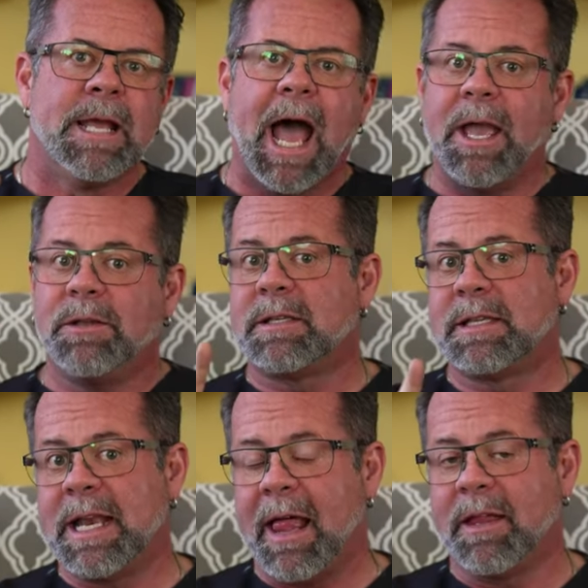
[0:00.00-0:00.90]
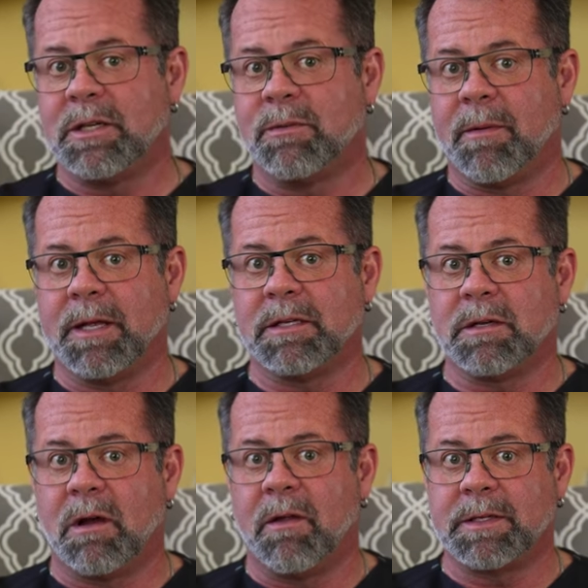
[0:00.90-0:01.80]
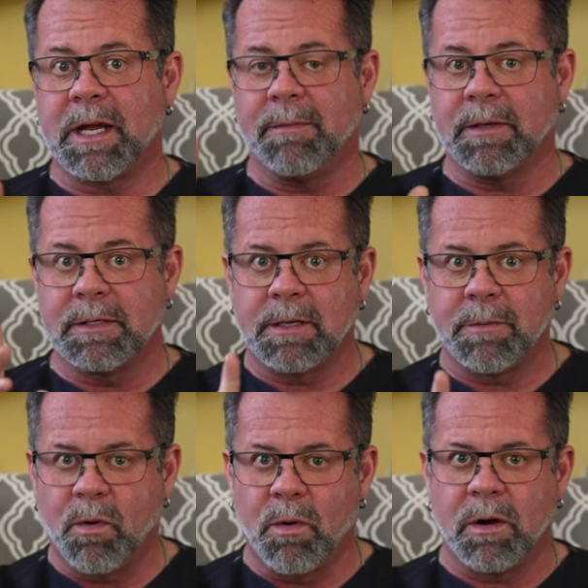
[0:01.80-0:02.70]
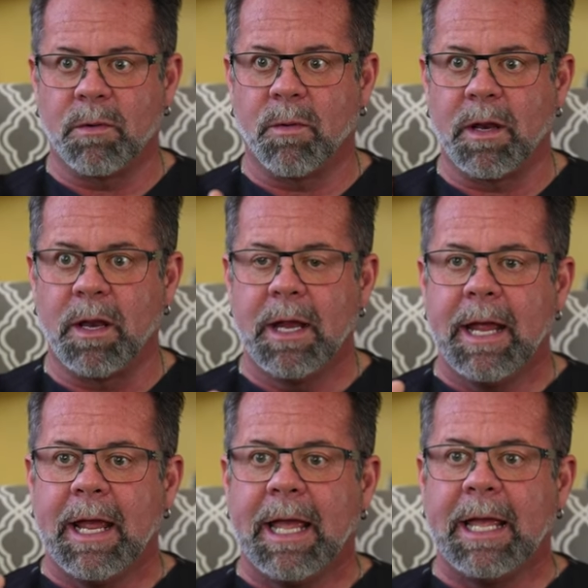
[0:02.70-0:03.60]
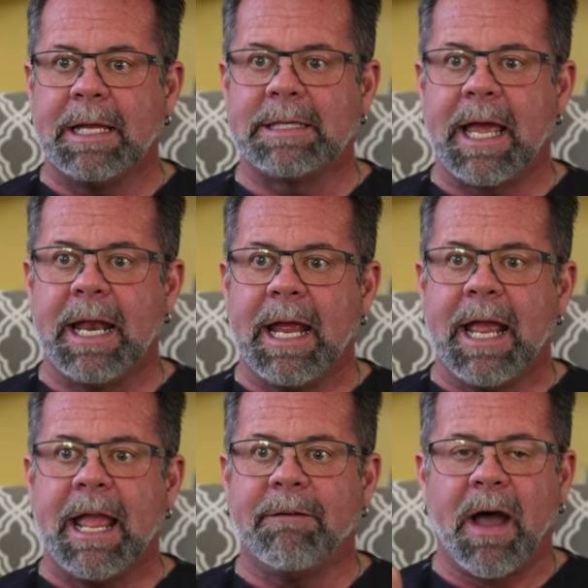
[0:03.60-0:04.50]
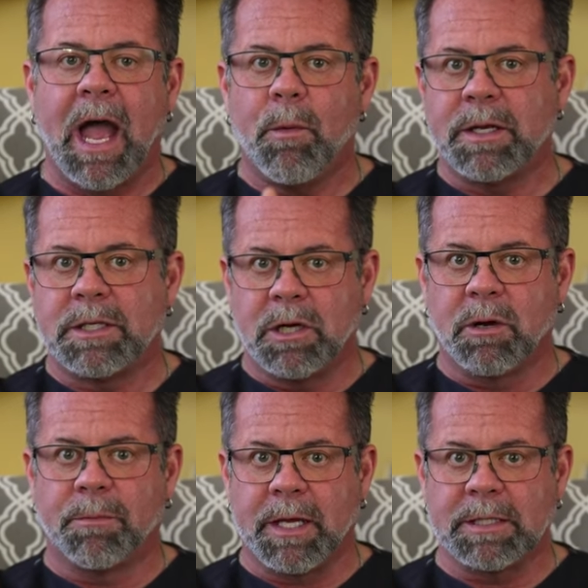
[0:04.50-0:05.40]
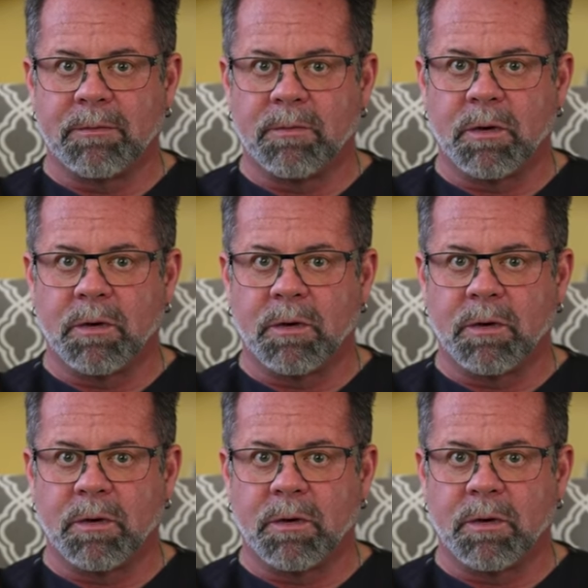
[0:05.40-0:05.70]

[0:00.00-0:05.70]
I use this analogy with my patients all the time. This is an important one is that if I went to your place of